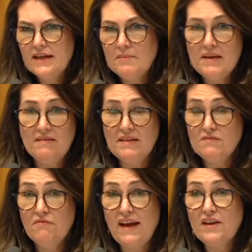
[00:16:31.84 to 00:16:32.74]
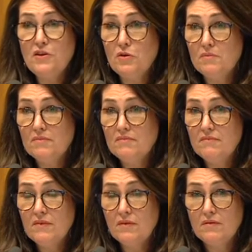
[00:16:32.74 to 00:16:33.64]
in this vacuum
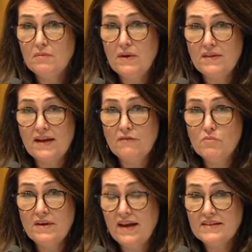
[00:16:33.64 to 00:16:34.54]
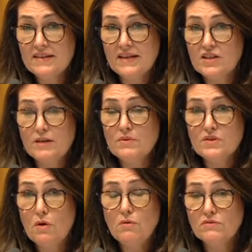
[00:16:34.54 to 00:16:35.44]
of where the government hasn't actually
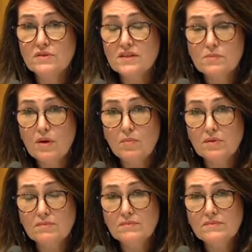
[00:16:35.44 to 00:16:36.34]
resolved this problem?